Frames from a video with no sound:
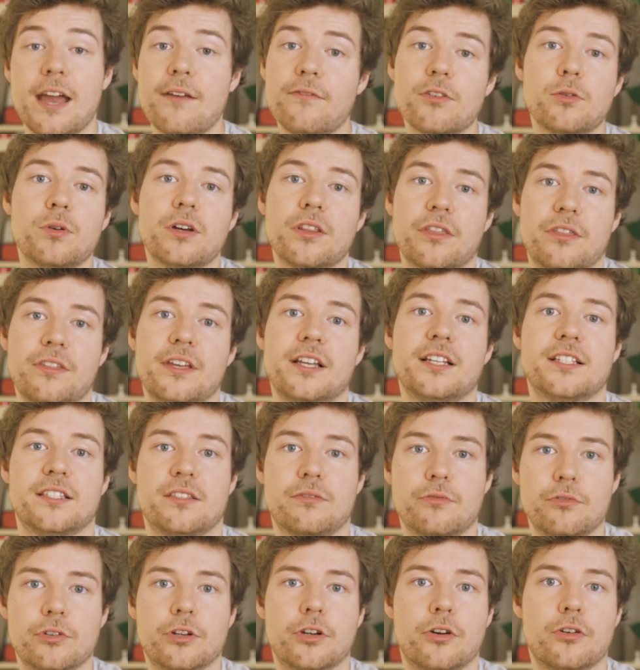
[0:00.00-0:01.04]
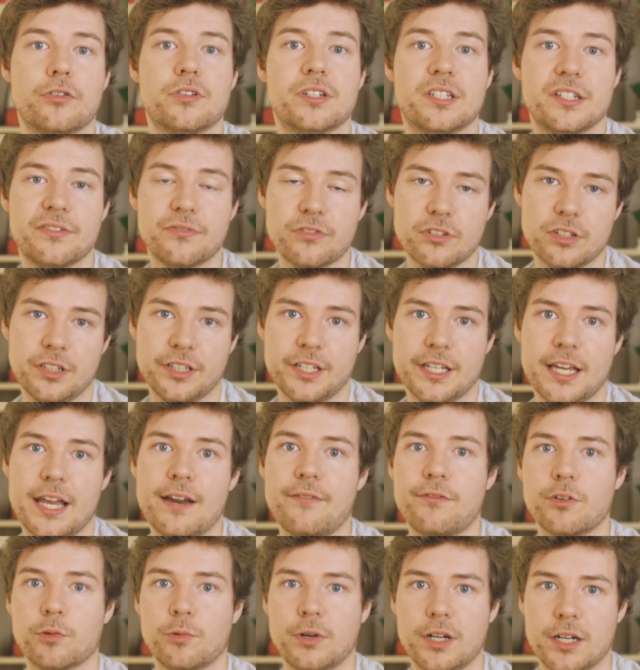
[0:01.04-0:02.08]
Everyone thinks through code differently.
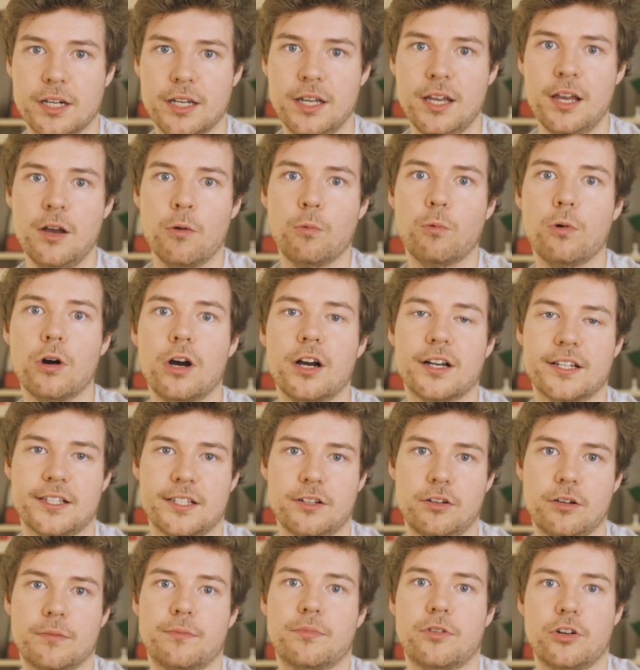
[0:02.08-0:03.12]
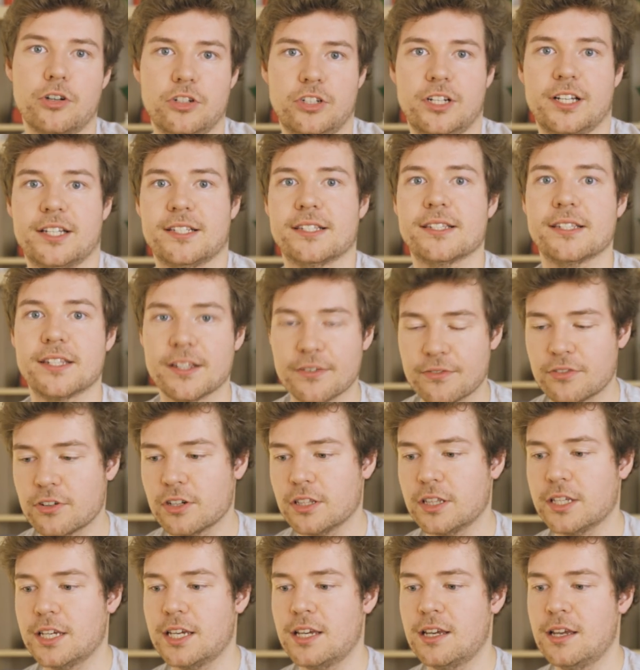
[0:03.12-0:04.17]
Everyone works on projects
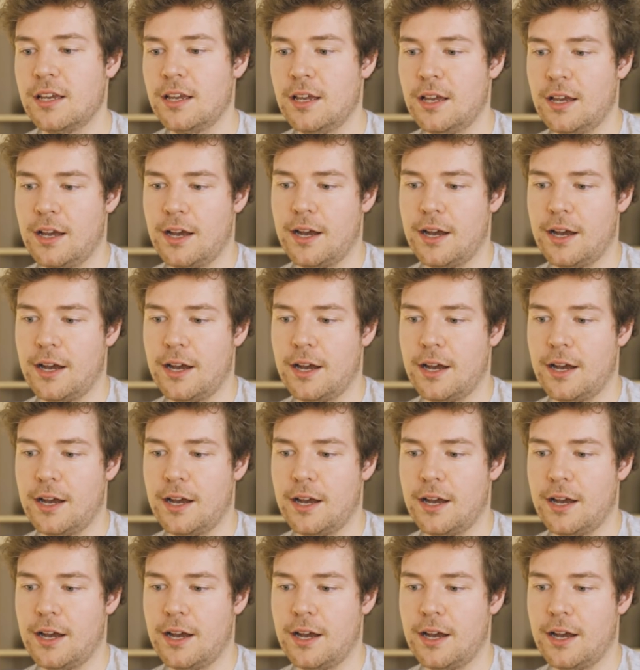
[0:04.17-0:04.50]
differently.